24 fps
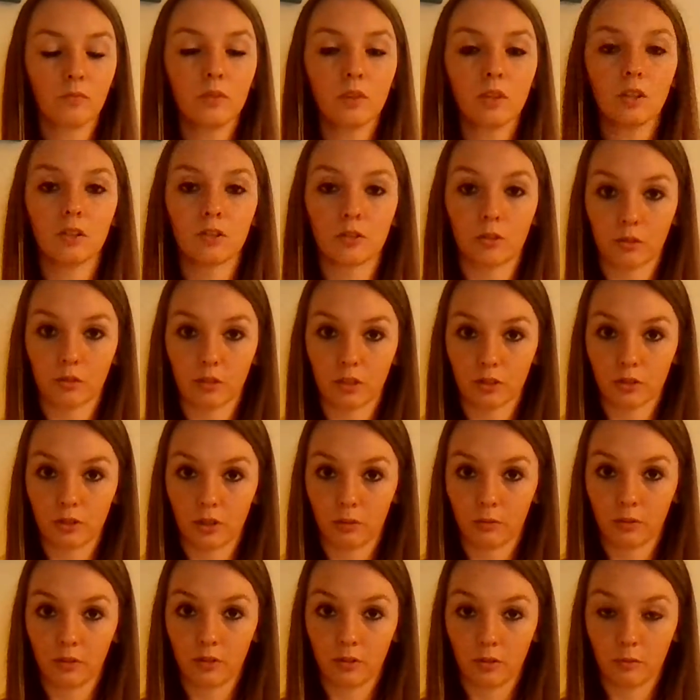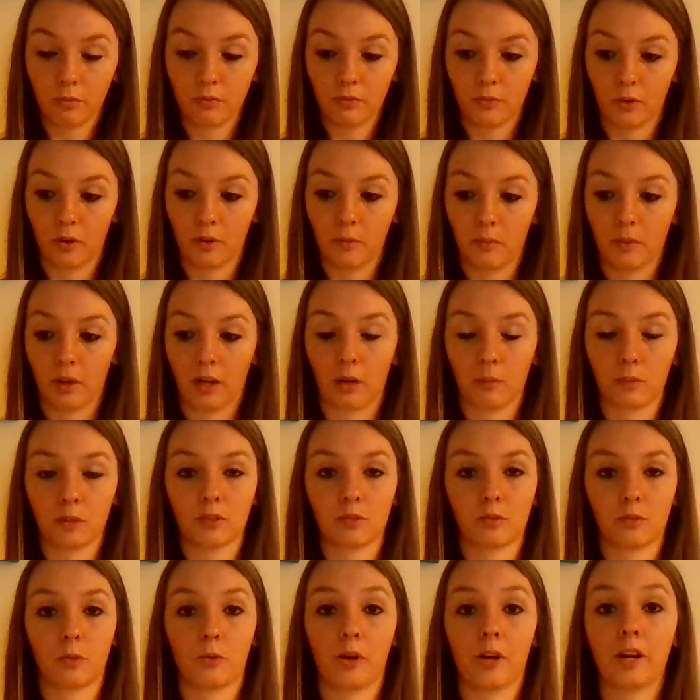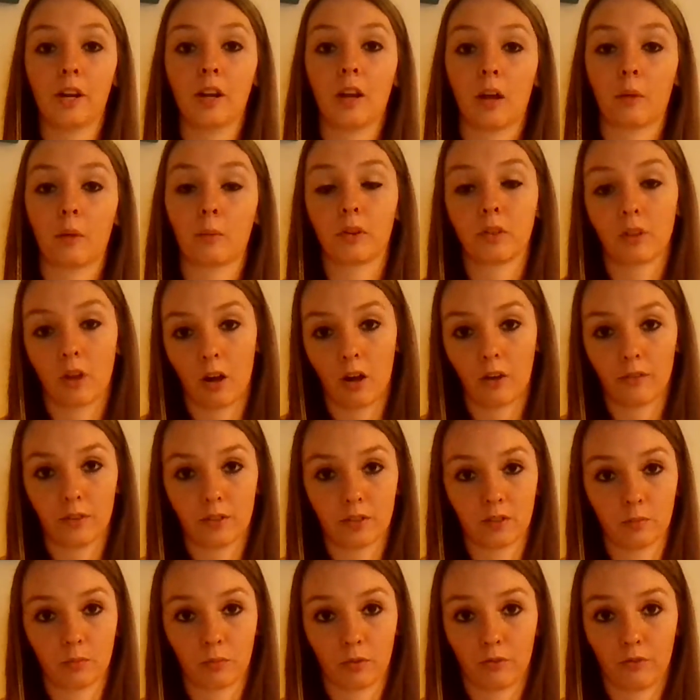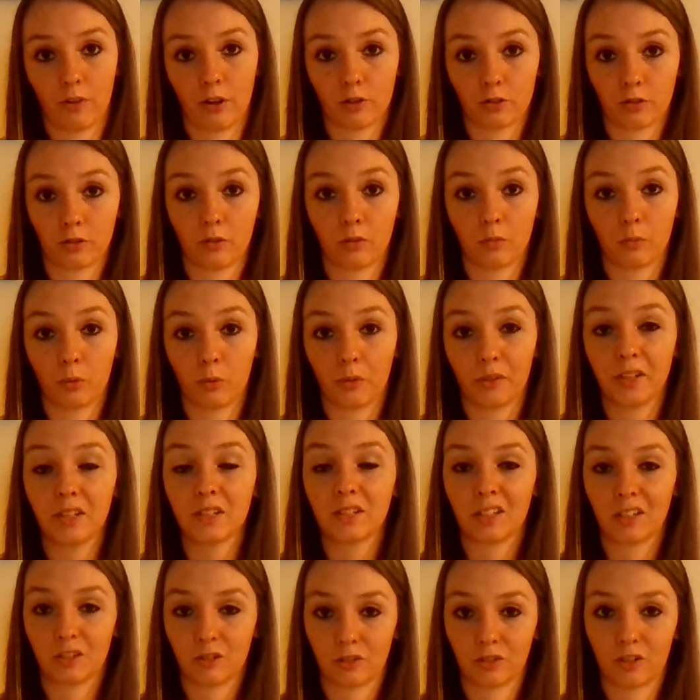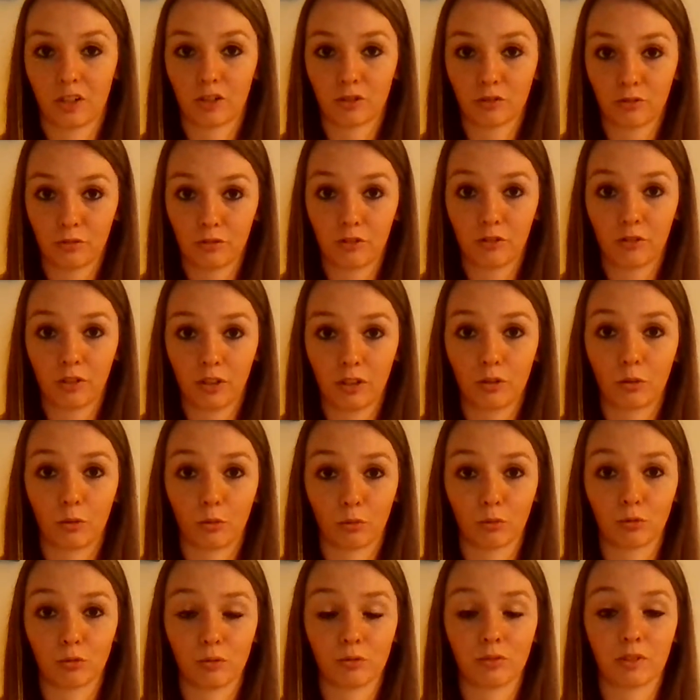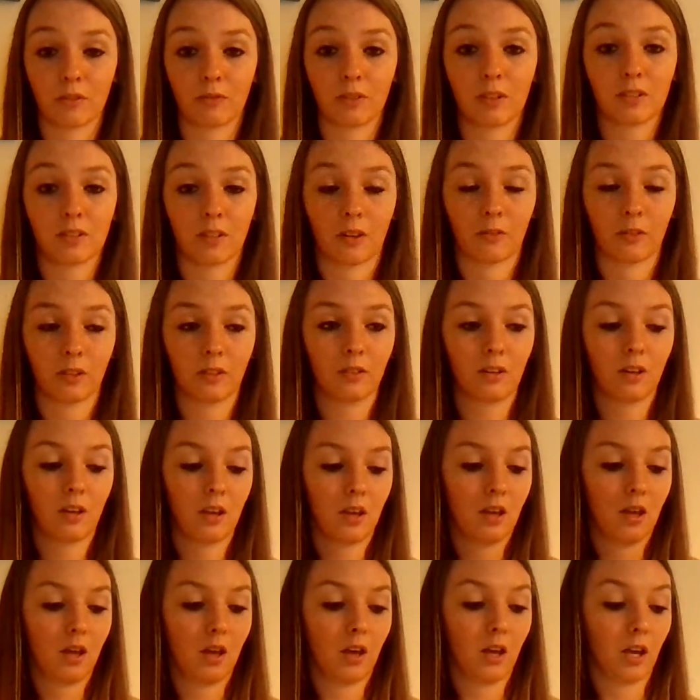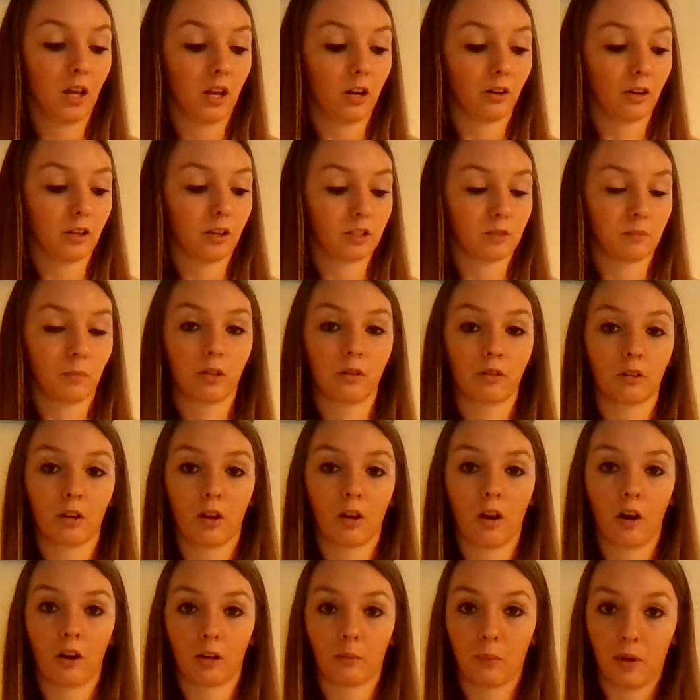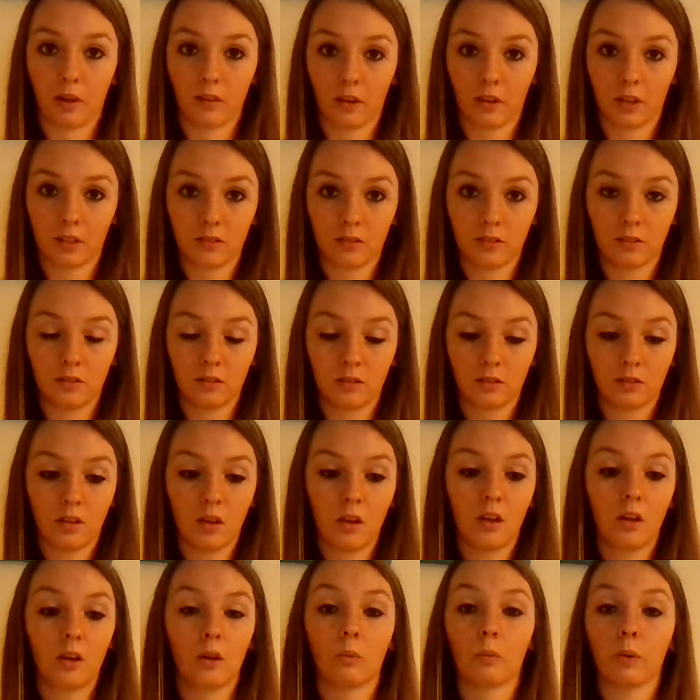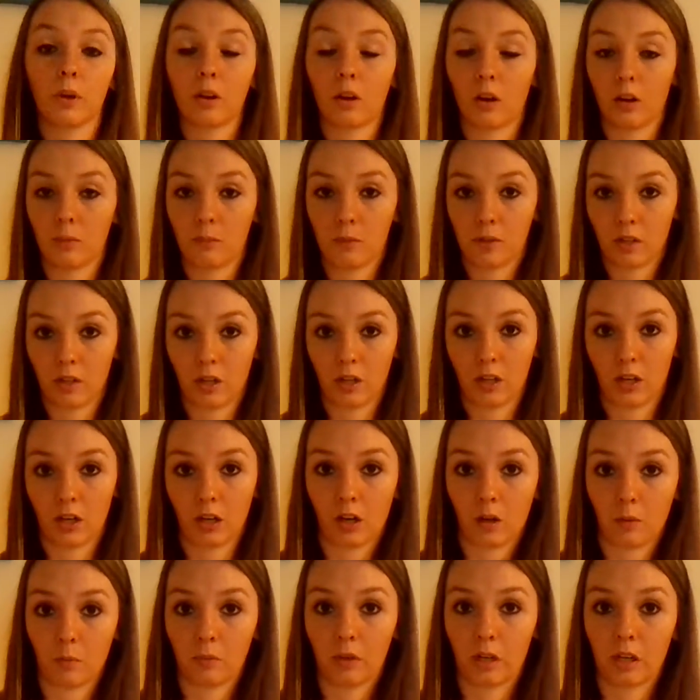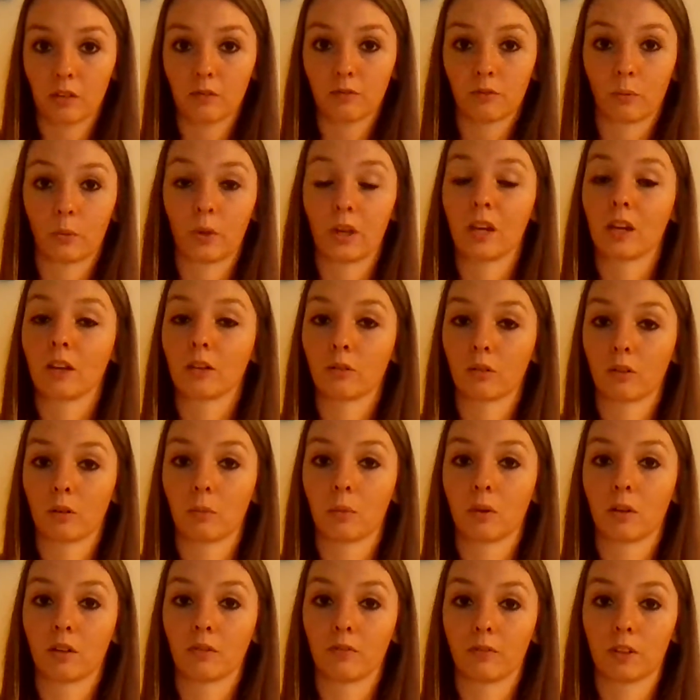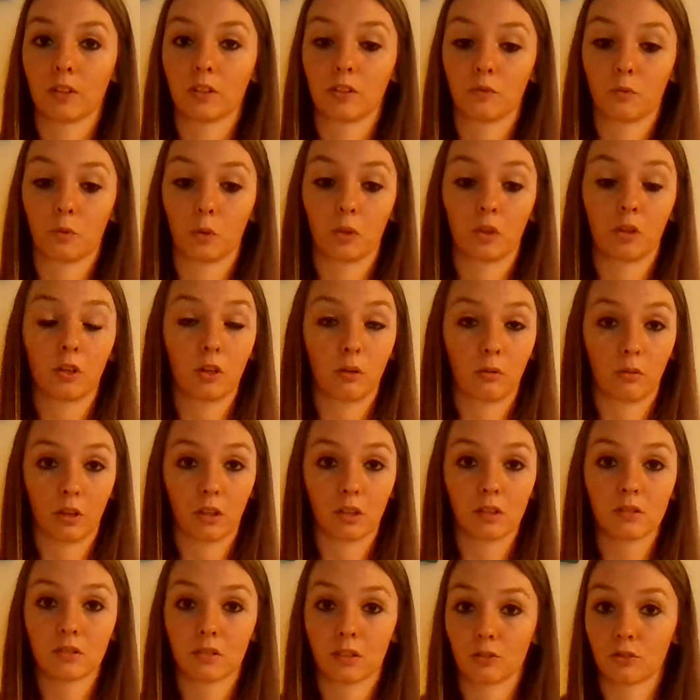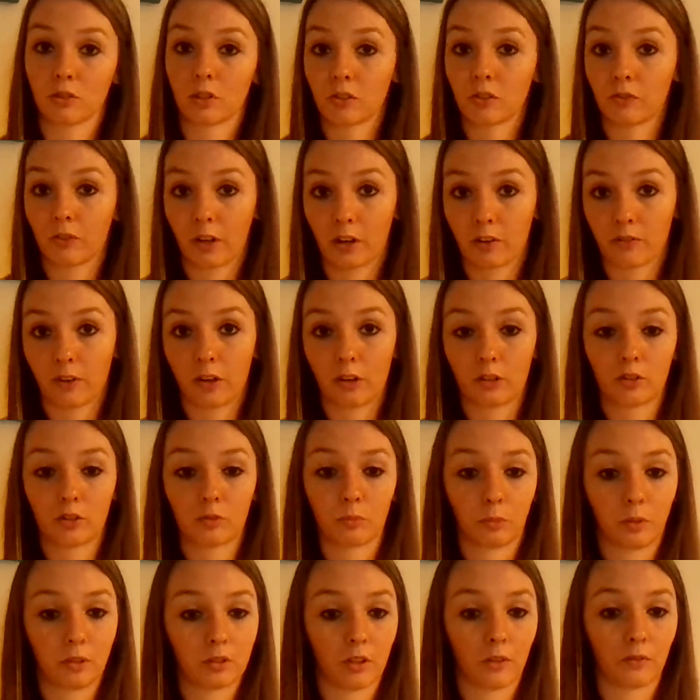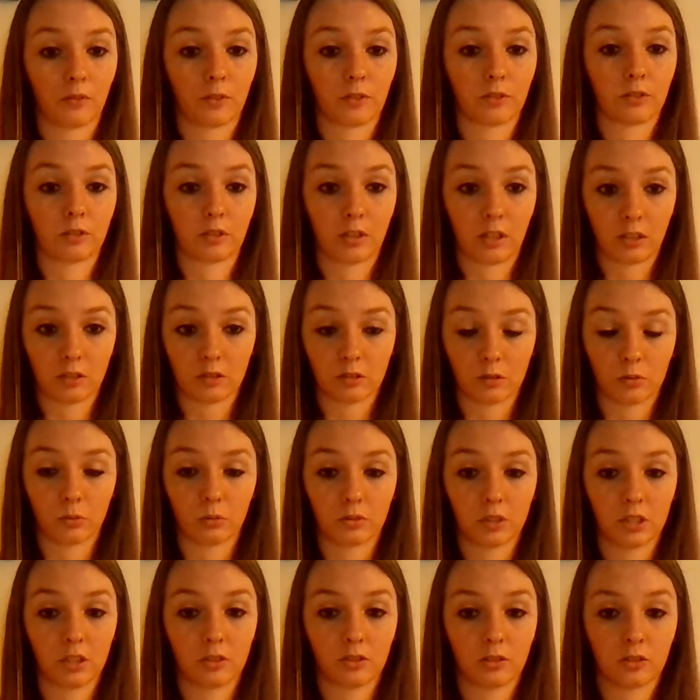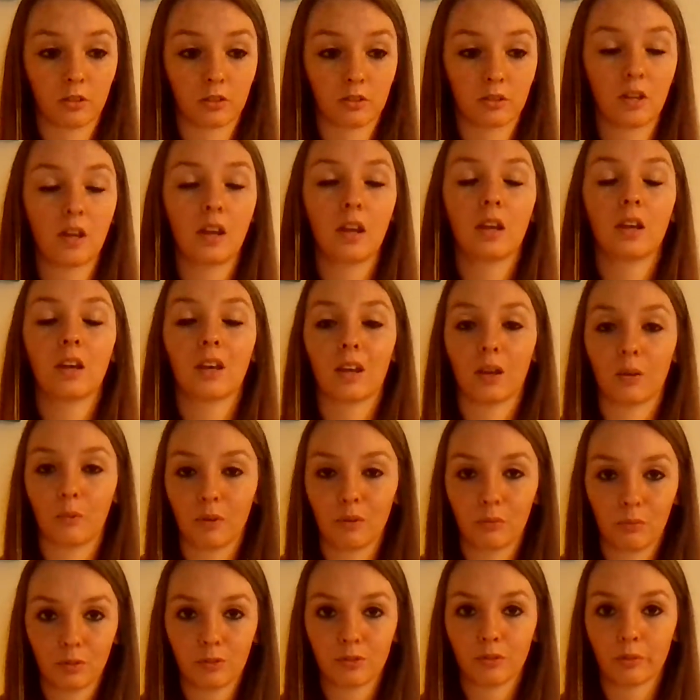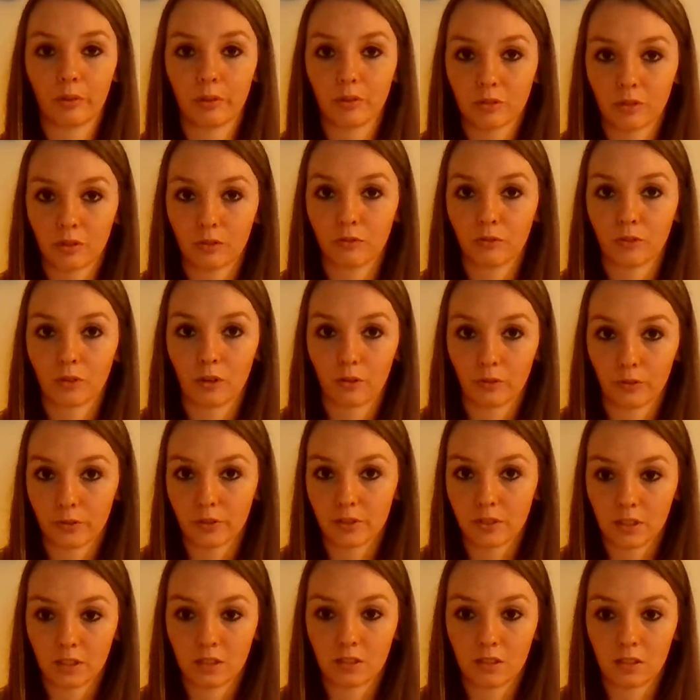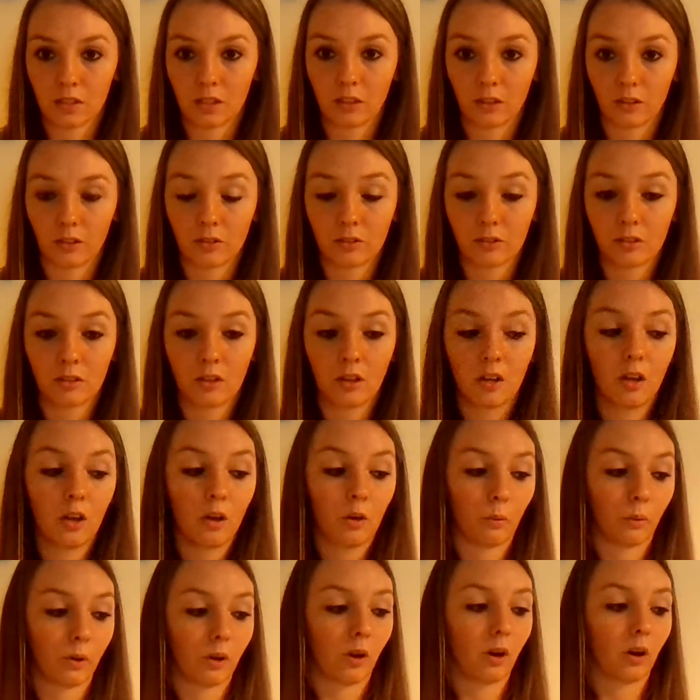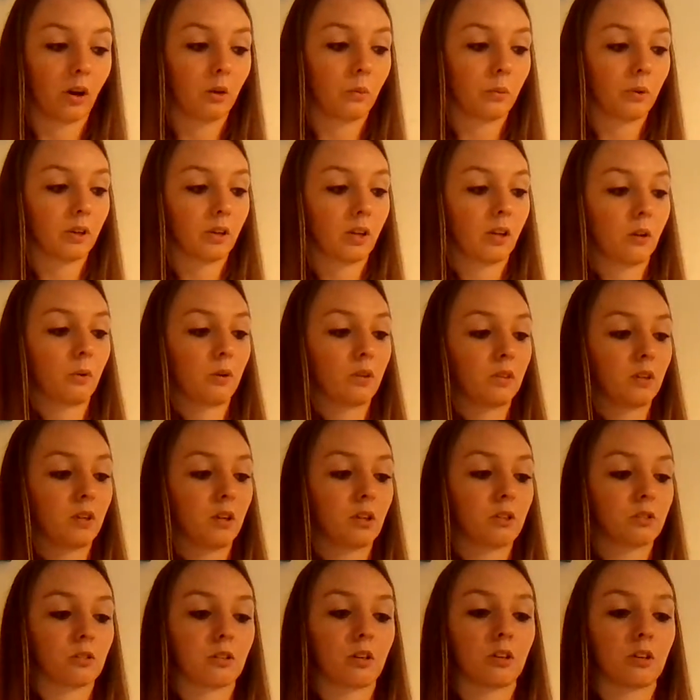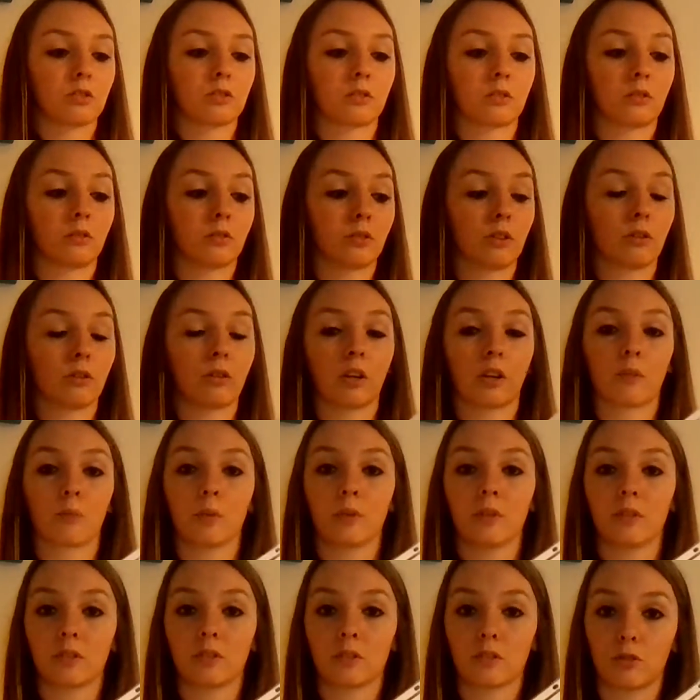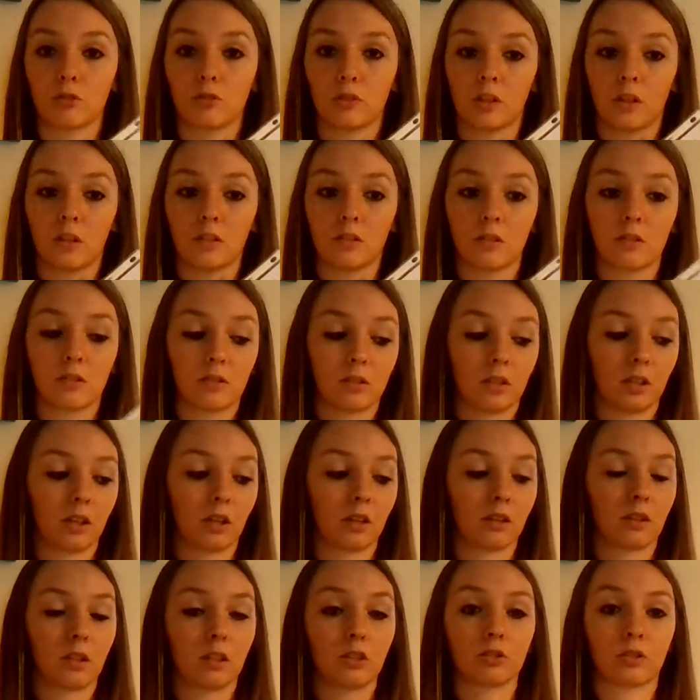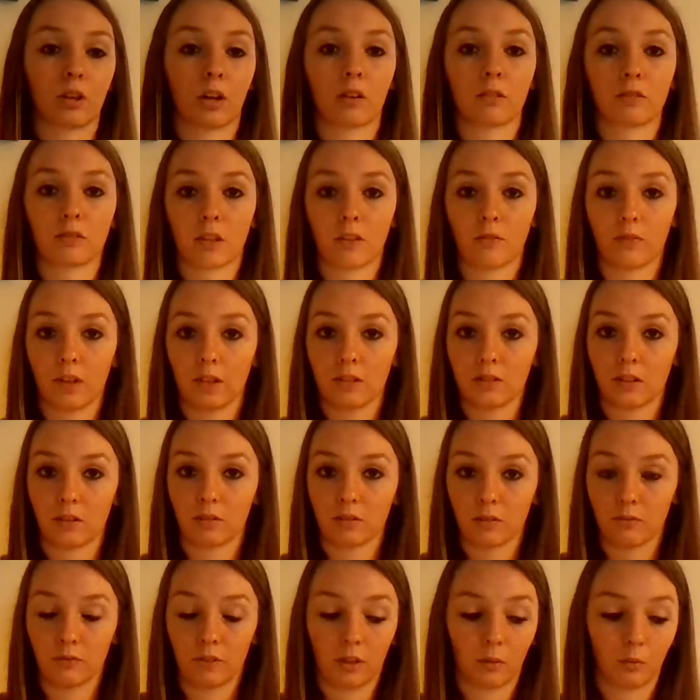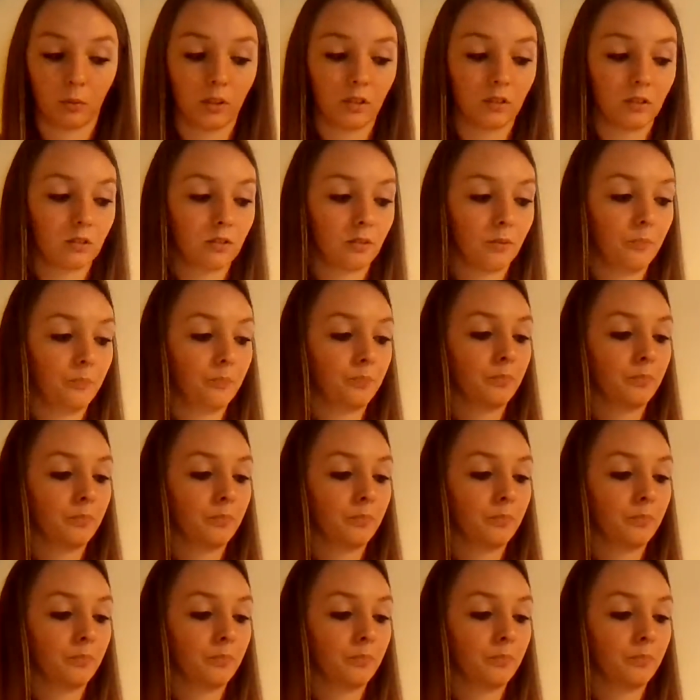So as I shared with you before, my name is Tori. I'm with the Office and Professional Employees International Union Local 277. Here is my union card and my license. We are American Income Life, and we handle the benefits for the union, such as firefighters, police officers, and school teachers, and we've been doing so for over 60 years. We are working with the International Union of Police Associations to get these child safe kits out to families.